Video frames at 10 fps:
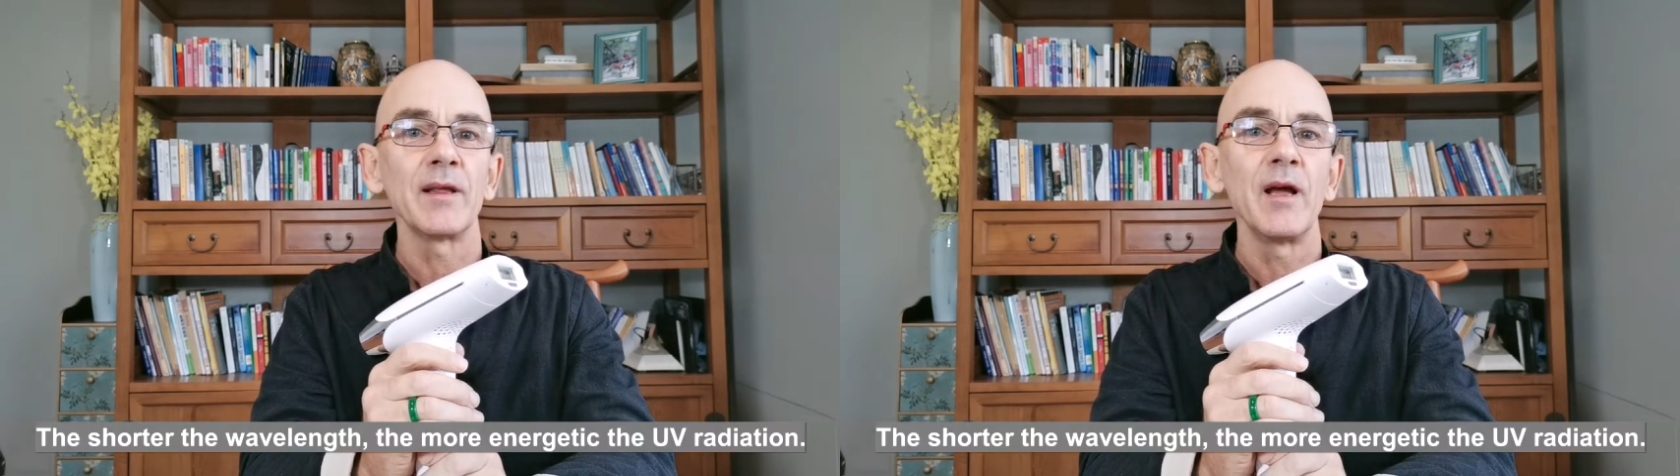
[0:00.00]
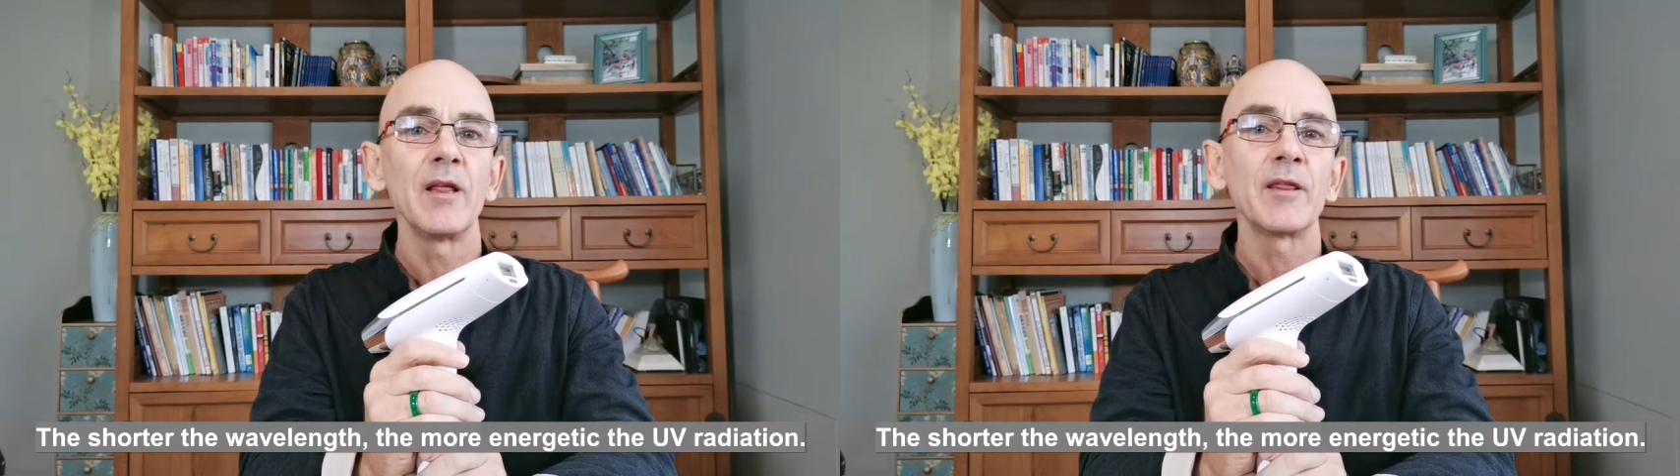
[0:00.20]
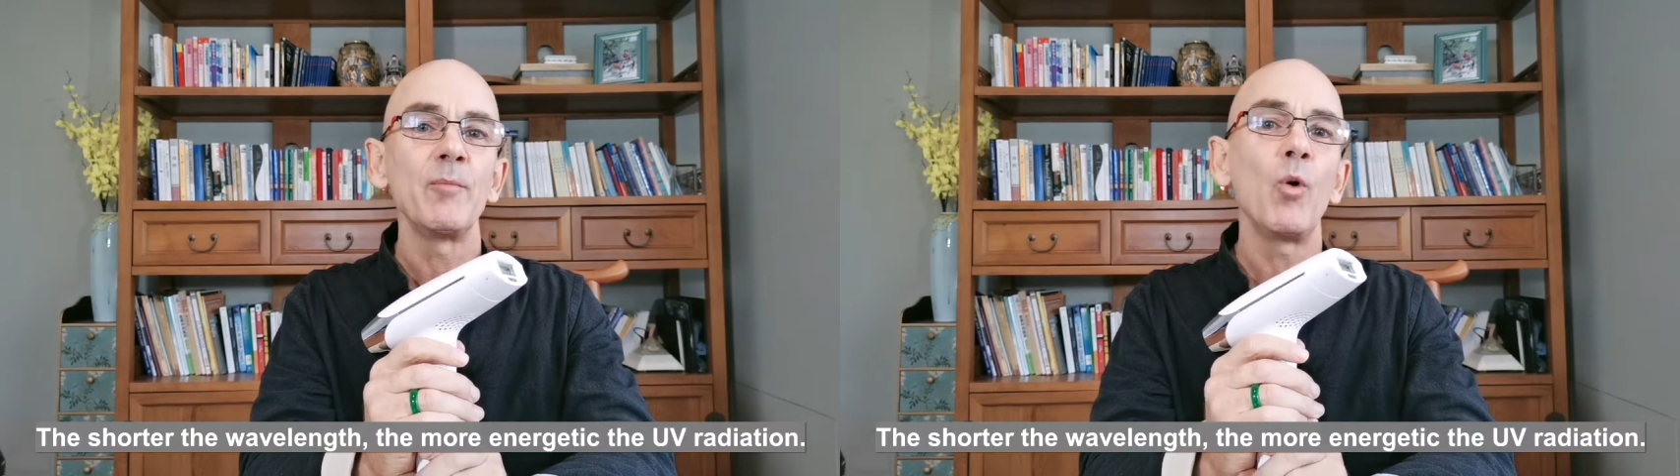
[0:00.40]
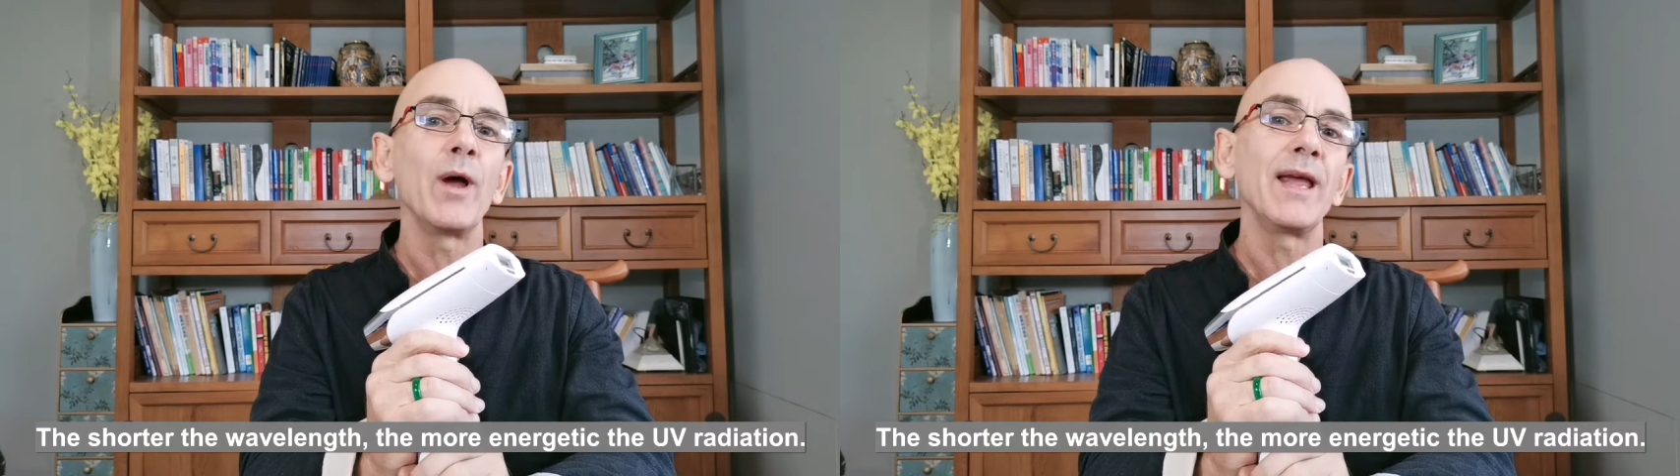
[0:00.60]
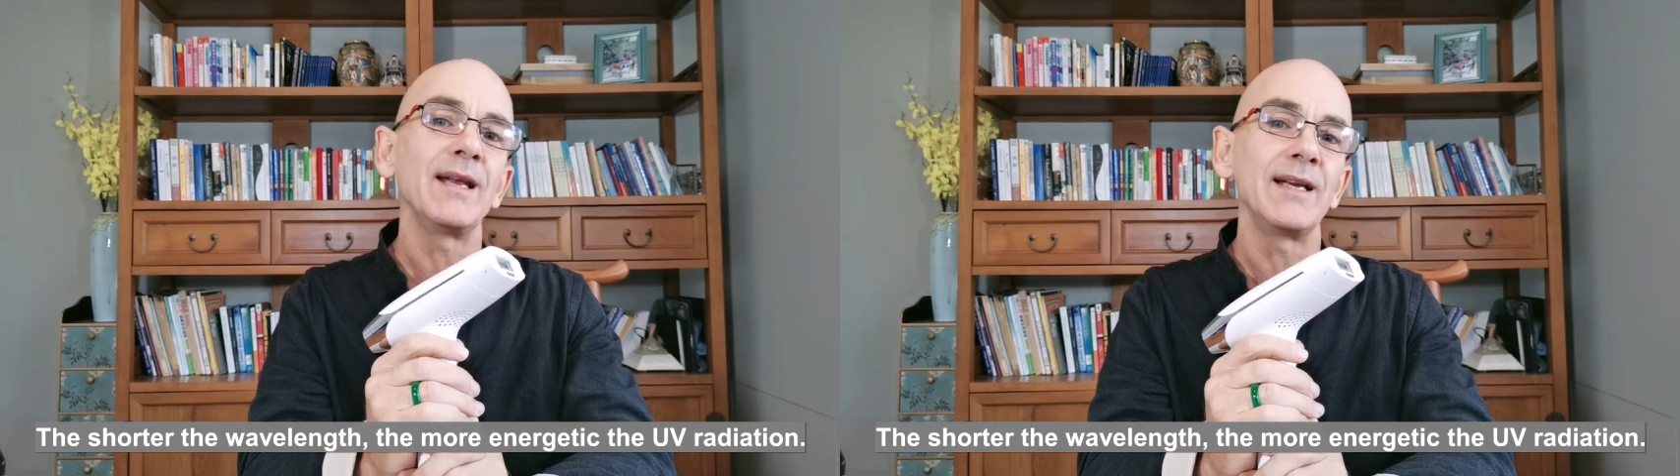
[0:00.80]
the more
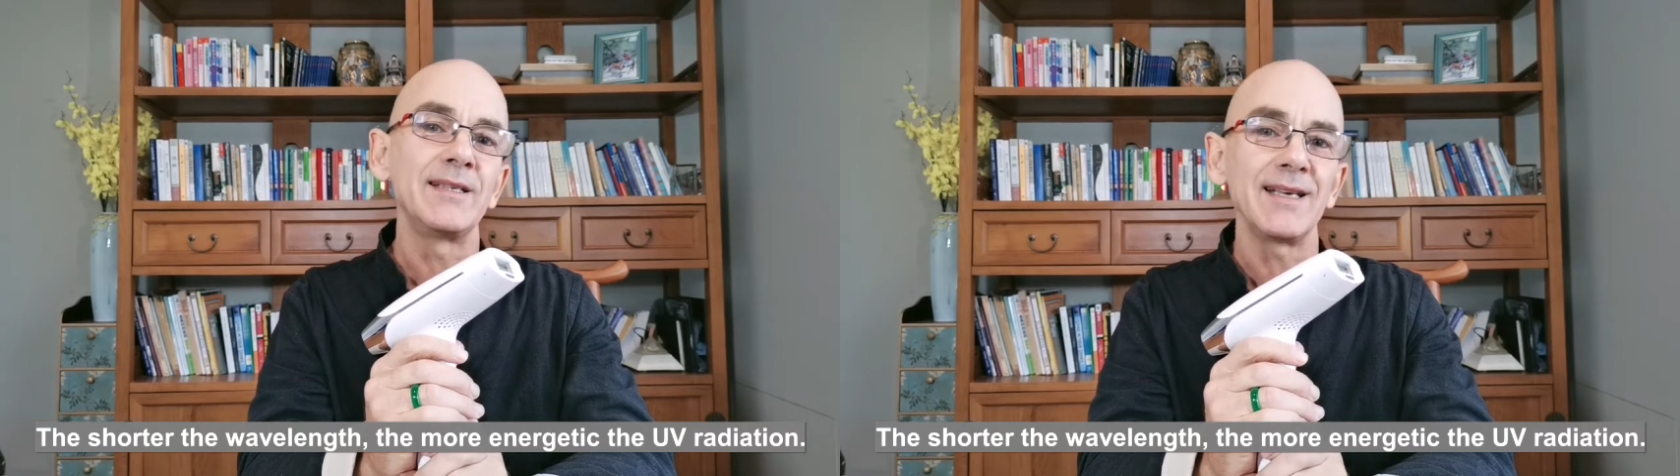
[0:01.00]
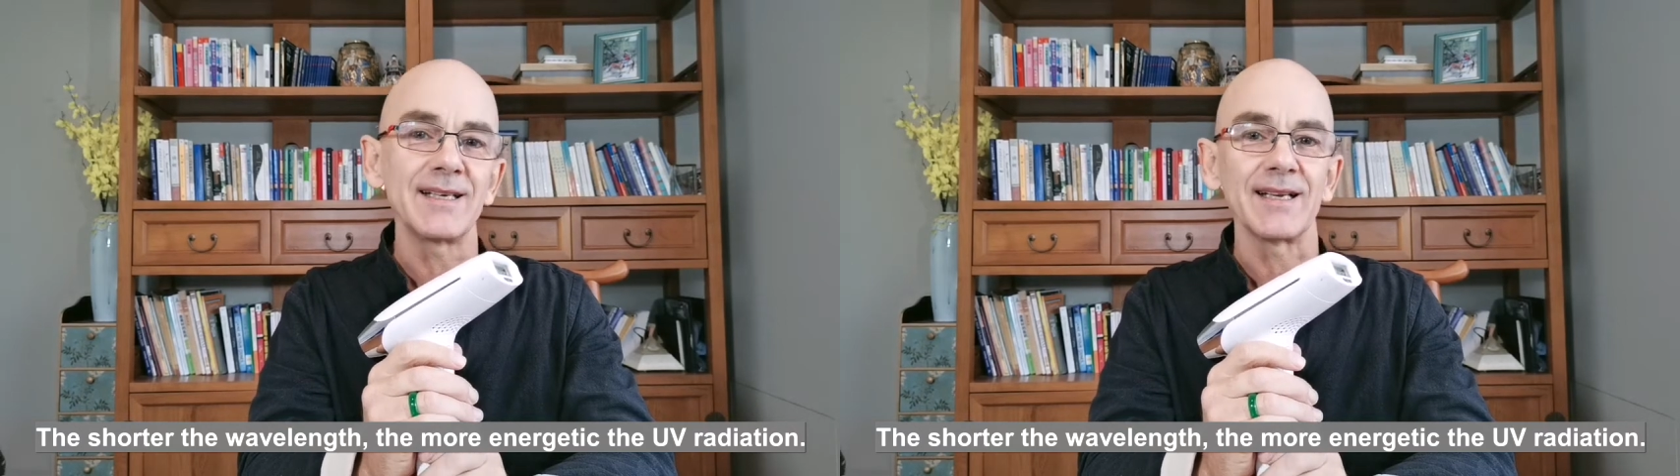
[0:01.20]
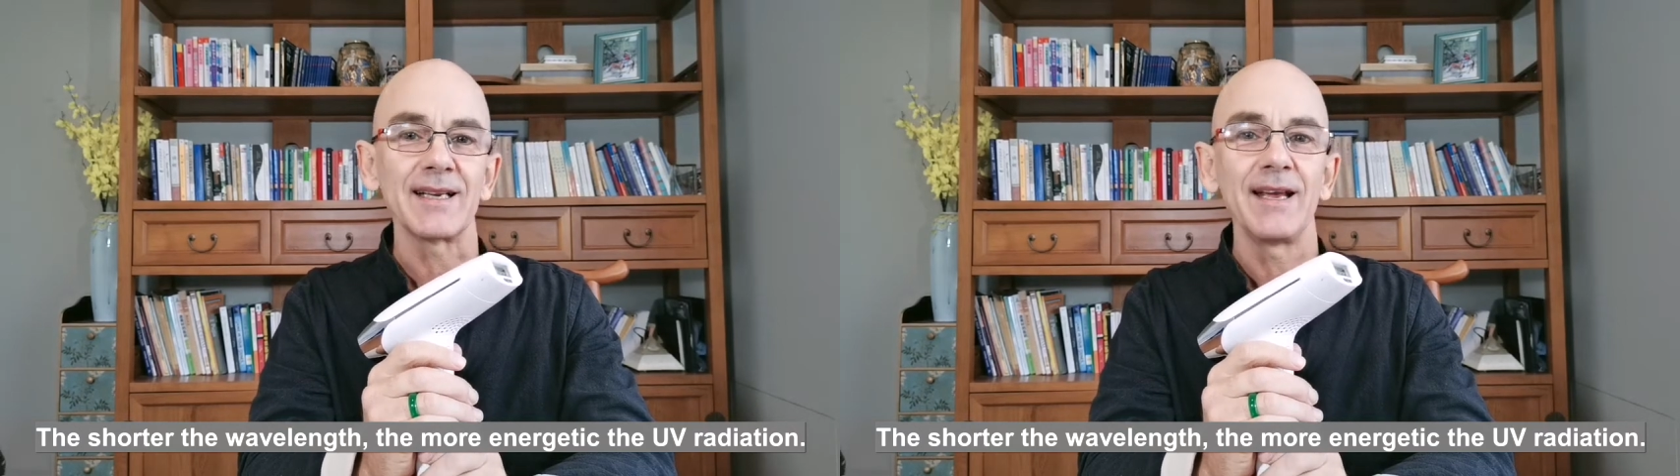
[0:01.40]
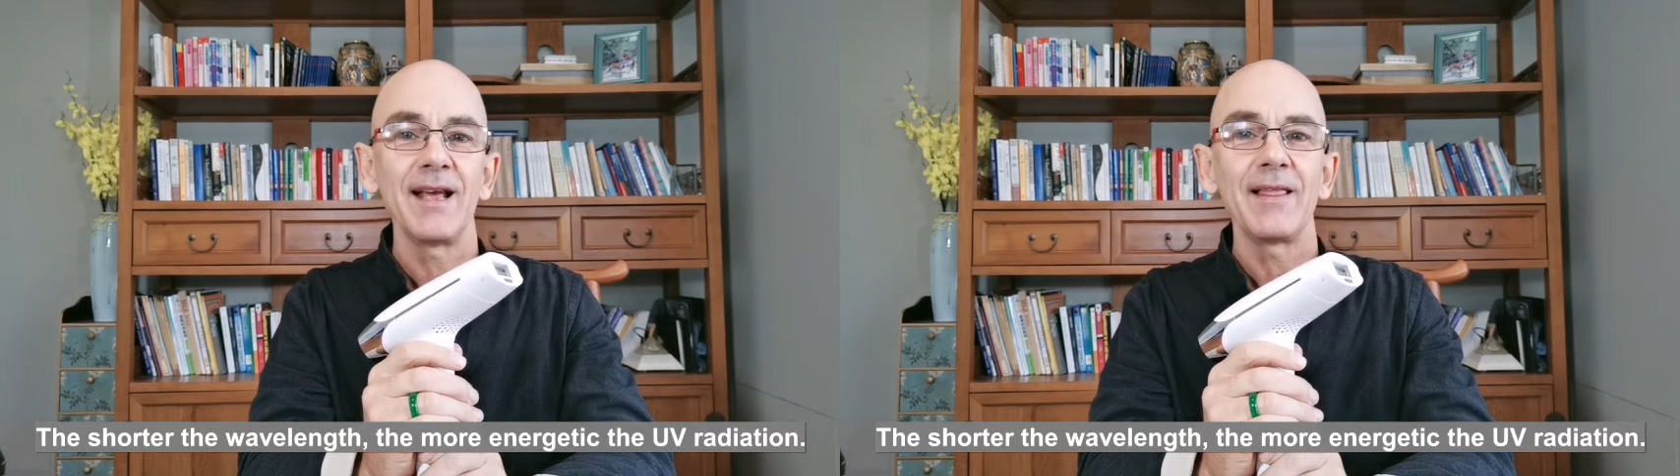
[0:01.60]
energetic the